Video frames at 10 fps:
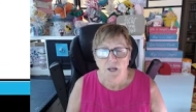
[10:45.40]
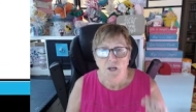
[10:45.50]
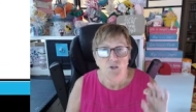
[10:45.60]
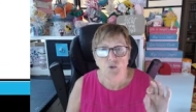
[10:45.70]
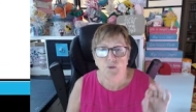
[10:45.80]

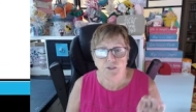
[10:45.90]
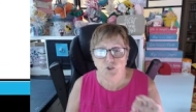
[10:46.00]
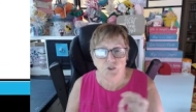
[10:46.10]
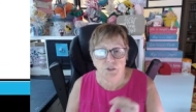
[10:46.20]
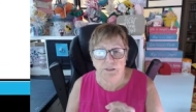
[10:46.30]
So that's
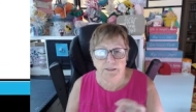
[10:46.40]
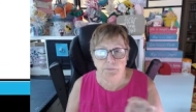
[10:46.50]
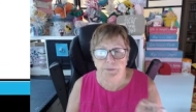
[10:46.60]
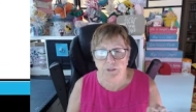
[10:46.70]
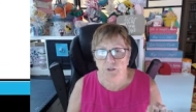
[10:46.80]
just a little
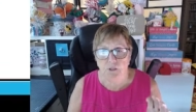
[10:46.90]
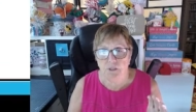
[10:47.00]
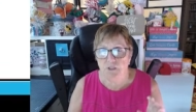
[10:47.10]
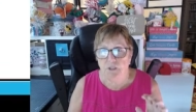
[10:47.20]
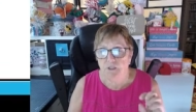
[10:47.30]
bit
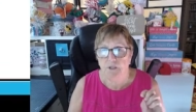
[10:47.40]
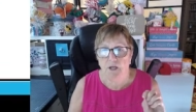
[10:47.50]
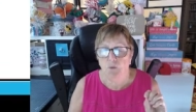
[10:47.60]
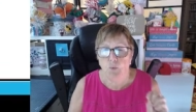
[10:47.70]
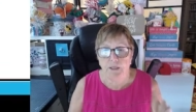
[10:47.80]
on
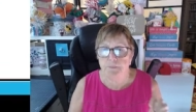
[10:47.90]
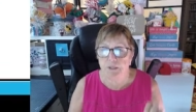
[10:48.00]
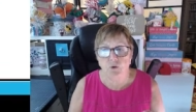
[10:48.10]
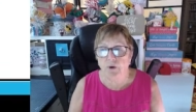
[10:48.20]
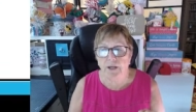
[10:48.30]
uh, Wake Up
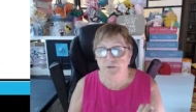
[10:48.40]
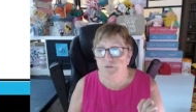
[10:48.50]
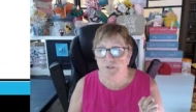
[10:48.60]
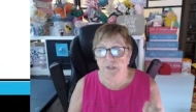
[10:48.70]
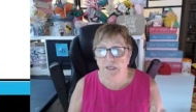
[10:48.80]
and Craft
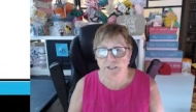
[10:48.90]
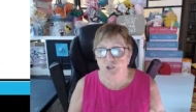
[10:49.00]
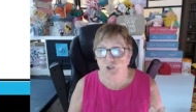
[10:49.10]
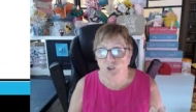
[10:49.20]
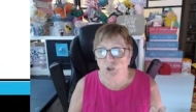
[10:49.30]
and the
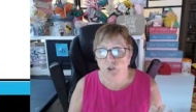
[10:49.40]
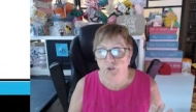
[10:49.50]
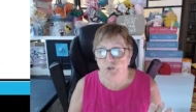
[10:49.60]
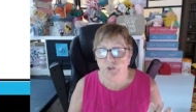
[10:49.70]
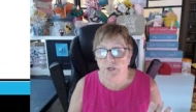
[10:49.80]
Lunch and
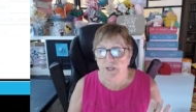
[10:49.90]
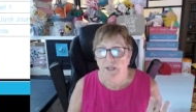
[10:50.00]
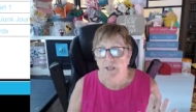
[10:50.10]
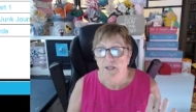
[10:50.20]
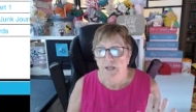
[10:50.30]
Learn.
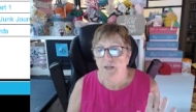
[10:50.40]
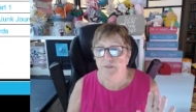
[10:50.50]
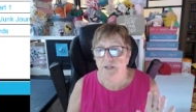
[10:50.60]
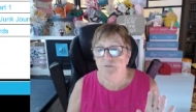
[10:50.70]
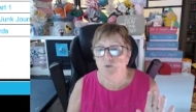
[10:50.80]
And
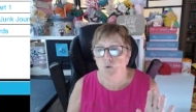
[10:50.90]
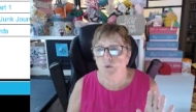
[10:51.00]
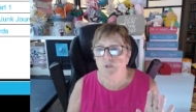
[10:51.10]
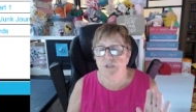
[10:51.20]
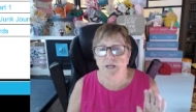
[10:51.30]
then, of
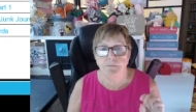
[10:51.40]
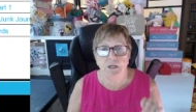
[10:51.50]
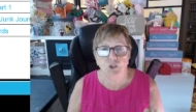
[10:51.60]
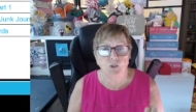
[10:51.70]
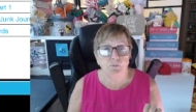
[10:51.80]
course, I
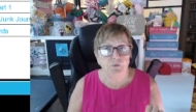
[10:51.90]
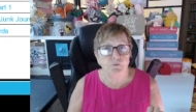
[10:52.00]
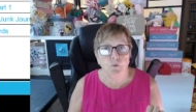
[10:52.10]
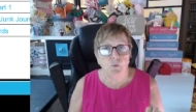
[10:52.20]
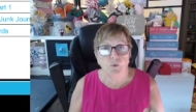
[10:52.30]
mentioned
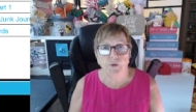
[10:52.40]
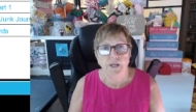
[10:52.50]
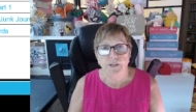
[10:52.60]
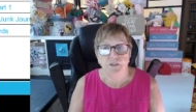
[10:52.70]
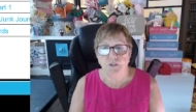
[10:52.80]
before,
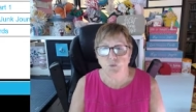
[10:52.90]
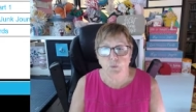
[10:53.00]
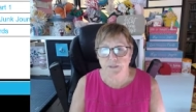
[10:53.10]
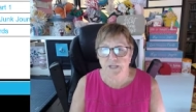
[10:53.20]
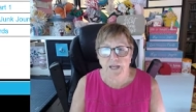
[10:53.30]
this is
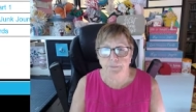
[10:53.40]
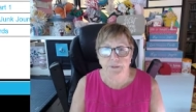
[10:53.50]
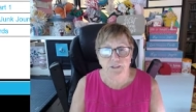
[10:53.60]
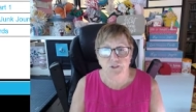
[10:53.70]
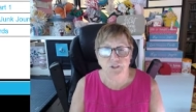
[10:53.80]
what's
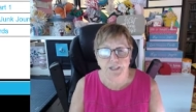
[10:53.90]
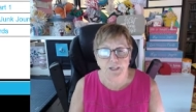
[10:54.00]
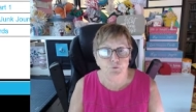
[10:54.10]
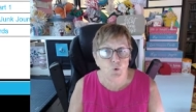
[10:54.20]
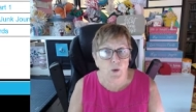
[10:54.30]
happening today
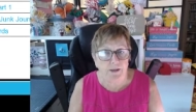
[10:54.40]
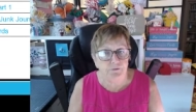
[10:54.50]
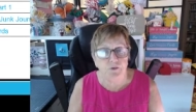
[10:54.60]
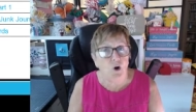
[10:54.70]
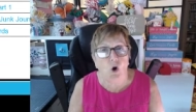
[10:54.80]
if you
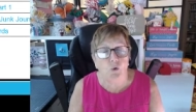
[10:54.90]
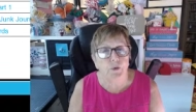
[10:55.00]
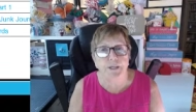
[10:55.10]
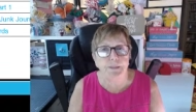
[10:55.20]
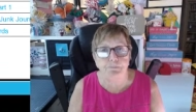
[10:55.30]
haven't
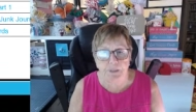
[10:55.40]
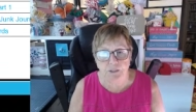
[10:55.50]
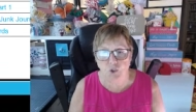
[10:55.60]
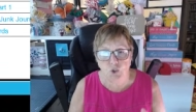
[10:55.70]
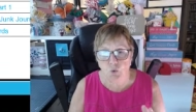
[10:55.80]
already
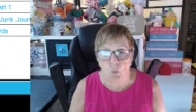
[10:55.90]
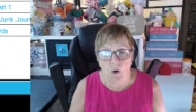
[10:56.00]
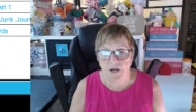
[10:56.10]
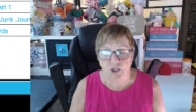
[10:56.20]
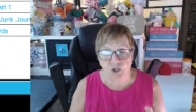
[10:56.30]
binged
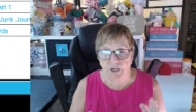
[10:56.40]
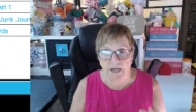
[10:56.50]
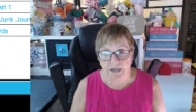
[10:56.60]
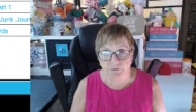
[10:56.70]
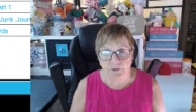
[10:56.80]
watched
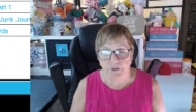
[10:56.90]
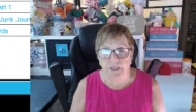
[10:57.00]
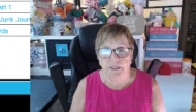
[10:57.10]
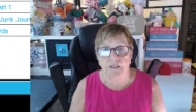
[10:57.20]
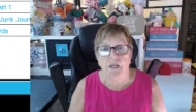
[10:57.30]
everything.